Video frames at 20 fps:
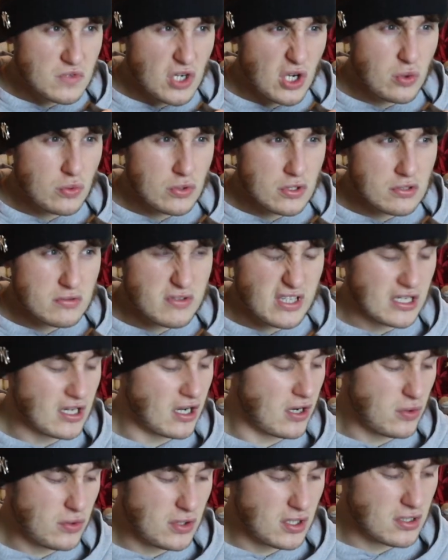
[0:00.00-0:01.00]
Oak? I think
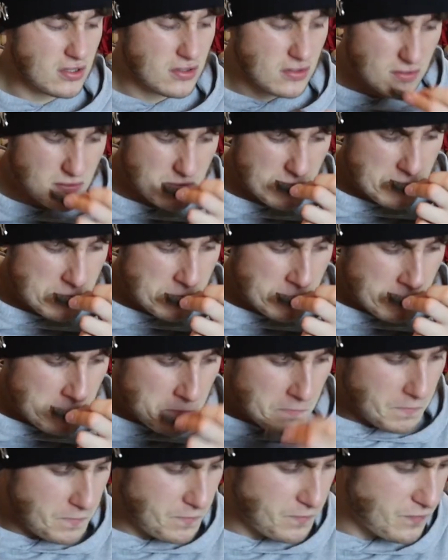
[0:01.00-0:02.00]
oak.
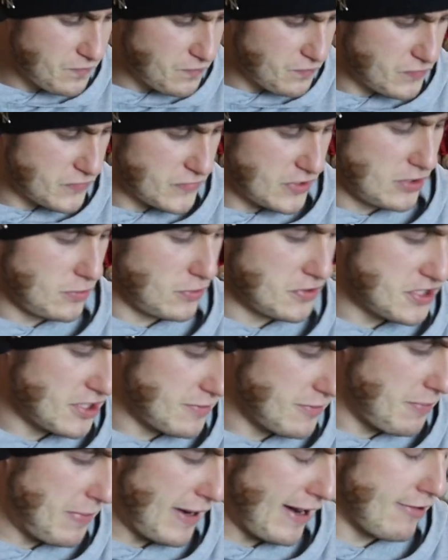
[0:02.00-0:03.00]
Don't know what
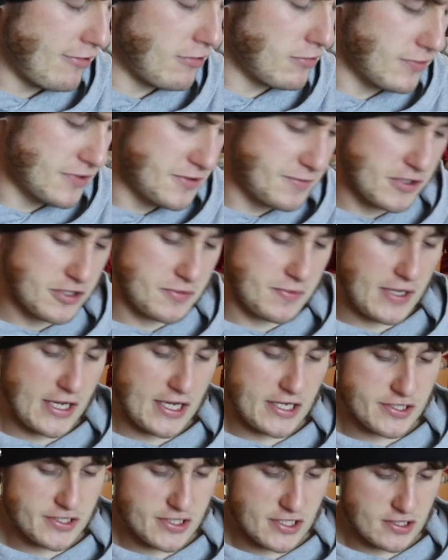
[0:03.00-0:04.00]
type of barrel it's supposed to be
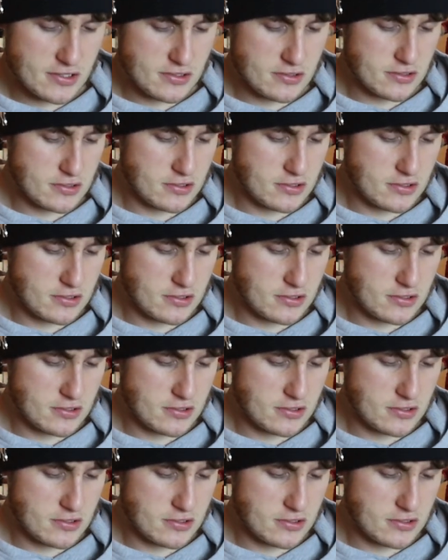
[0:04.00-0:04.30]
aged in.